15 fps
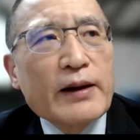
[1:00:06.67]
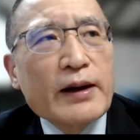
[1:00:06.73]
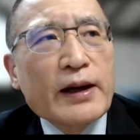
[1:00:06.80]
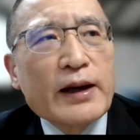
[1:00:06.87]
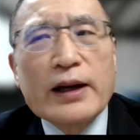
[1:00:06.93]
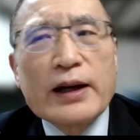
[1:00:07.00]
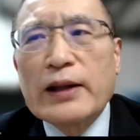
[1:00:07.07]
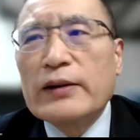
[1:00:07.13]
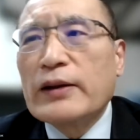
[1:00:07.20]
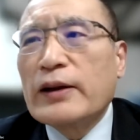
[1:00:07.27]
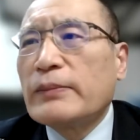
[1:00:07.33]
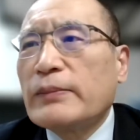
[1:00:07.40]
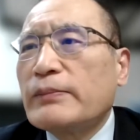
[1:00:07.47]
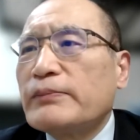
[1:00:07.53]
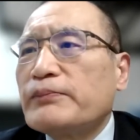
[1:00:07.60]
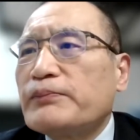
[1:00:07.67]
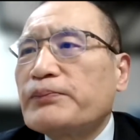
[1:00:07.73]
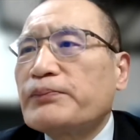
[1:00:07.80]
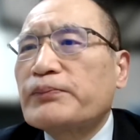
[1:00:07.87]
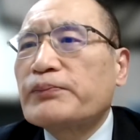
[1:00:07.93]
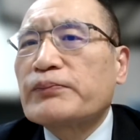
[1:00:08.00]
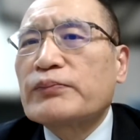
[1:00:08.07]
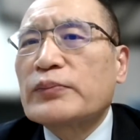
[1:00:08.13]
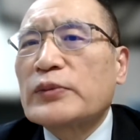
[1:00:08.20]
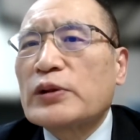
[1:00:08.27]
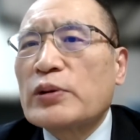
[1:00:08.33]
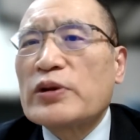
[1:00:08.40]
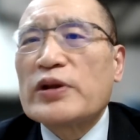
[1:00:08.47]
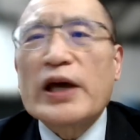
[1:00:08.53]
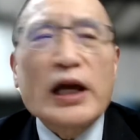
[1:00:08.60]
And um,
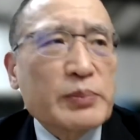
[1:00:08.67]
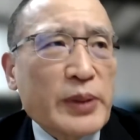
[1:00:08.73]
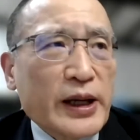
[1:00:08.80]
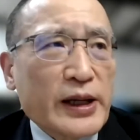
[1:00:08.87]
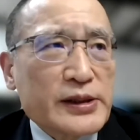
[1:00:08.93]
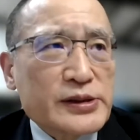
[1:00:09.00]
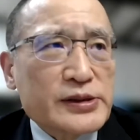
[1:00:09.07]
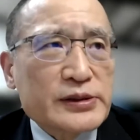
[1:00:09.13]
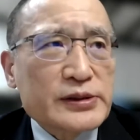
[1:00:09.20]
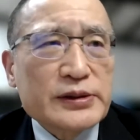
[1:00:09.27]
on that base,